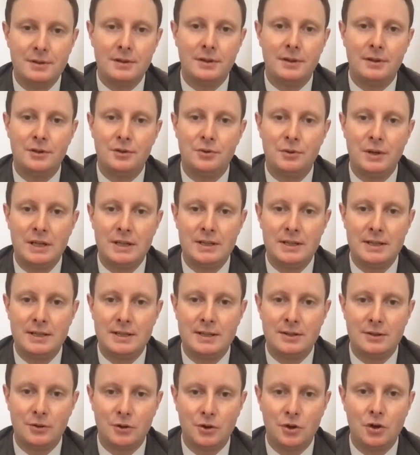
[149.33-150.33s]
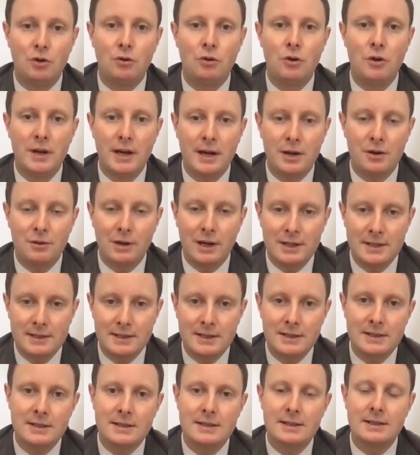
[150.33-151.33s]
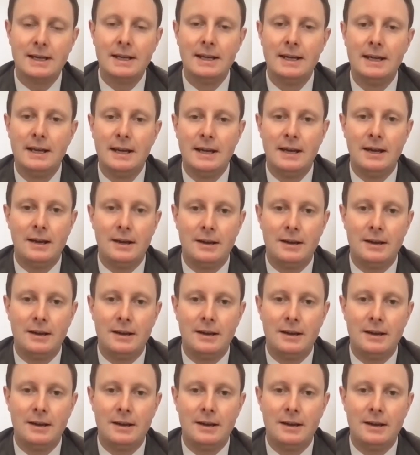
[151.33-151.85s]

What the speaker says: during this corona crisis